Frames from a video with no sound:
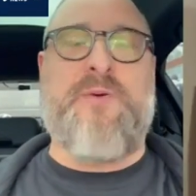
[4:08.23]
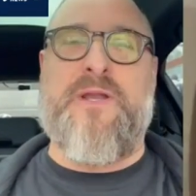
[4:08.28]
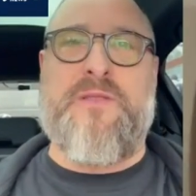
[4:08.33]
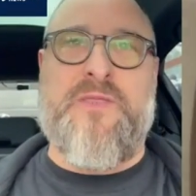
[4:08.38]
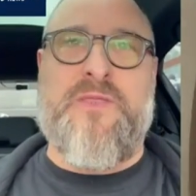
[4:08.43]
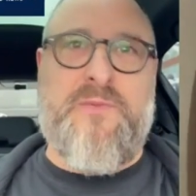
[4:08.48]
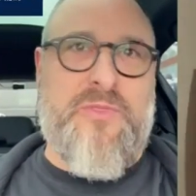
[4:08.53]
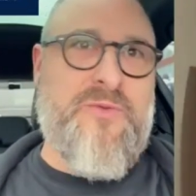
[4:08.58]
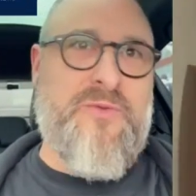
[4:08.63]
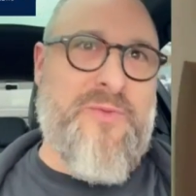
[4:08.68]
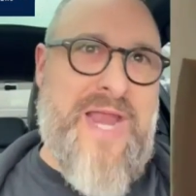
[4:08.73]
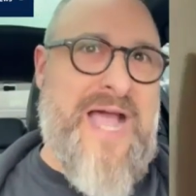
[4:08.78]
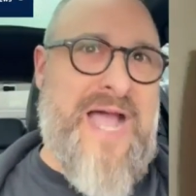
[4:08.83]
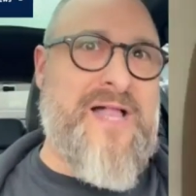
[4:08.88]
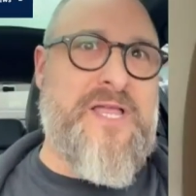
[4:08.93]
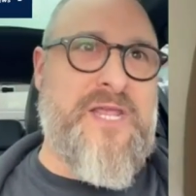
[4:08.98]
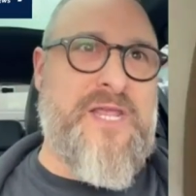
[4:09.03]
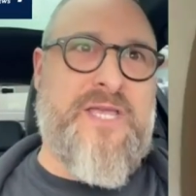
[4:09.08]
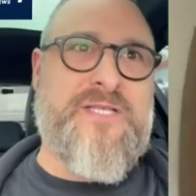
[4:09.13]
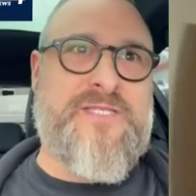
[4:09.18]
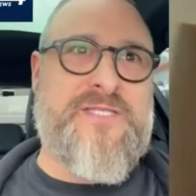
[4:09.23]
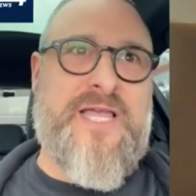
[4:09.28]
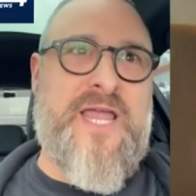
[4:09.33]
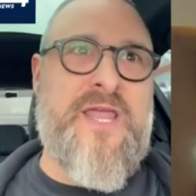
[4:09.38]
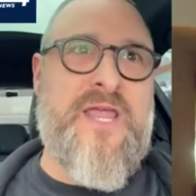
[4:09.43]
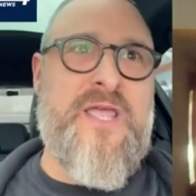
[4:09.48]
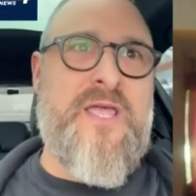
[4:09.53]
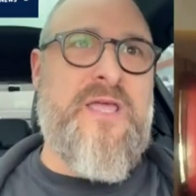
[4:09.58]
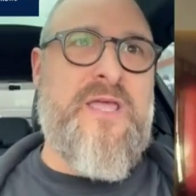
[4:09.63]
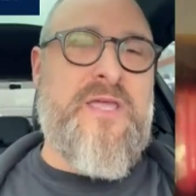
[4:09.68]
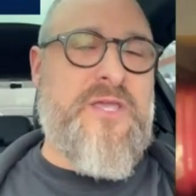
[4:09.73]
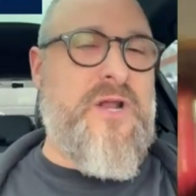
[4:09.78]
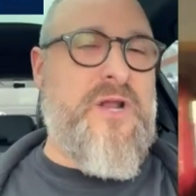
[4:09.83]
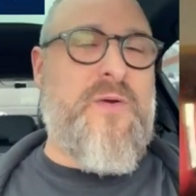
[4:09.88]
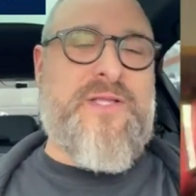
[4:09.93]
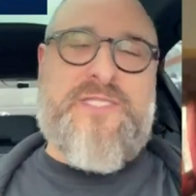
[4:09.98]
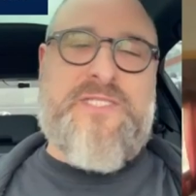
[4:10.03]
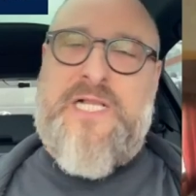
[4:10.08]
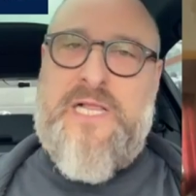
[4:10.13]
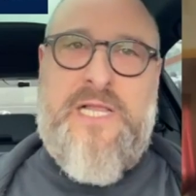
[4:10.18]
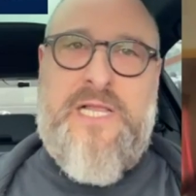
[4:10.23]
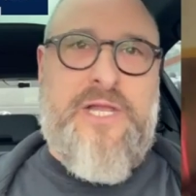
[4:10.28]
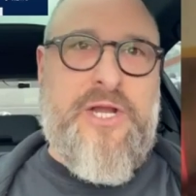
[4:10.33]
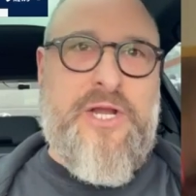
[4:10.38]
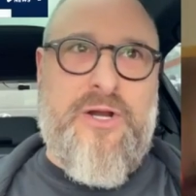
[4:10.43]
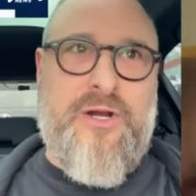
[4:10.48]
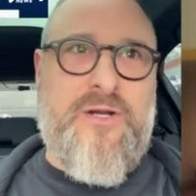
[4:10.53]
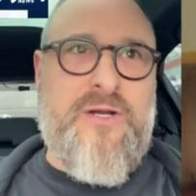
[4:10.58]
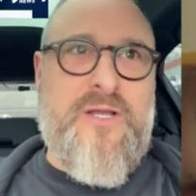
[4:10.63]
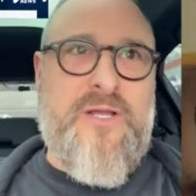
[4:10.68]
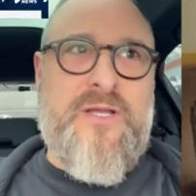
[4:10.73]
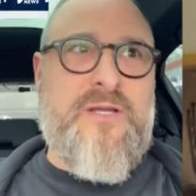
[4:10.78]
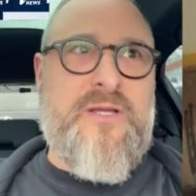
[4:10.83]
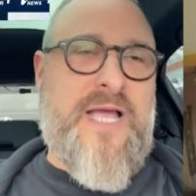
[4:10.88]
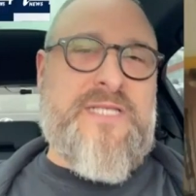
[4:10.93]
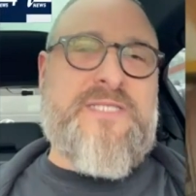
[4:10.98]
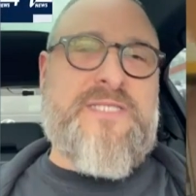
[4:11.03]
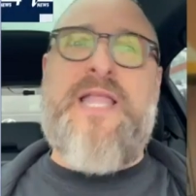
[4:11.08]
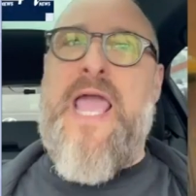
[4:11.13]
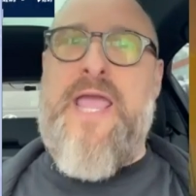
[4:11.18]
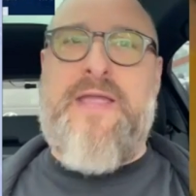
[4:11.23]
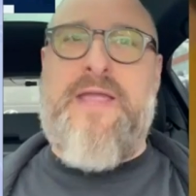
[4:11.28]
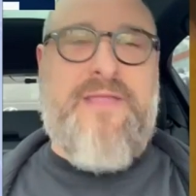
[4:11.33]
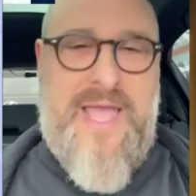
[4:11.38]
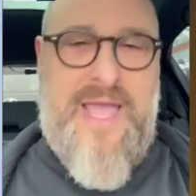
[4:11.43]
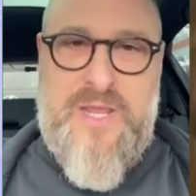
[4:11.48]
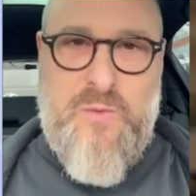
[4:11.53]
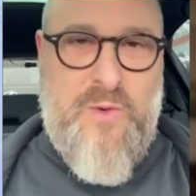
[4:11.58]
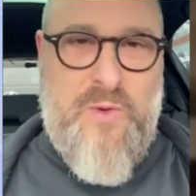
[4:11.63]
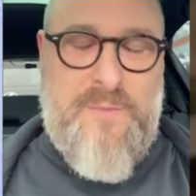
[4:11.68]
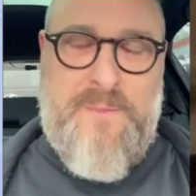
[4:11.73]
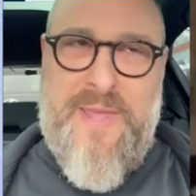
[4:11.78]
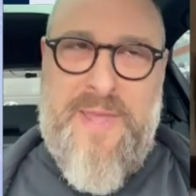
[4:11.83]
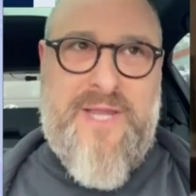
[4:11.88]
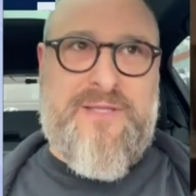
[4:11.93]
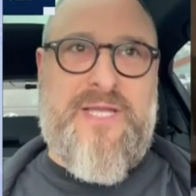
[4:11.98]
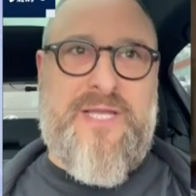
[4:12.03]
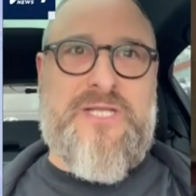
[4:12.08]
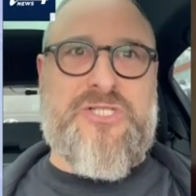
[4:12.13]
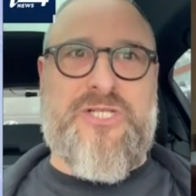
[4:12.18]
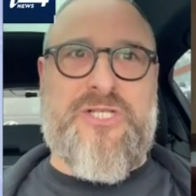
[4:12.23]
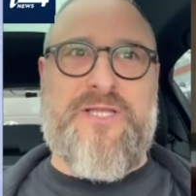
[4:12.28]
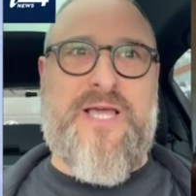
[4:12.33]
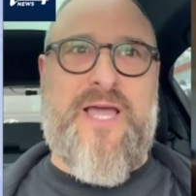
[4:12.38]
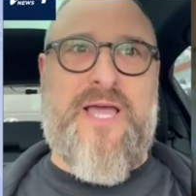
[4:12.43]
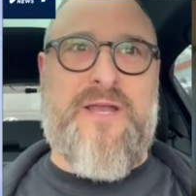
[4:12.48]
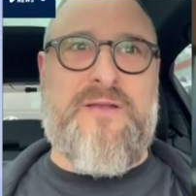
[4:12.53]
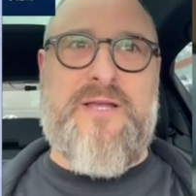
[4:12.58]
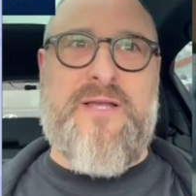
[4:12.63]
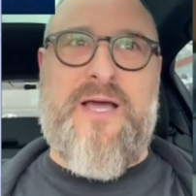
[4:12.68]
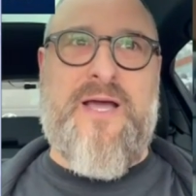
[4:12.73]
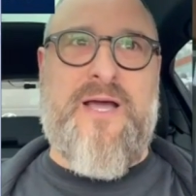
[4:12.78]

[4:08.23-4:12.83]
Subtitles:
But the reality is that, it's clear as day to anyone paying attention that,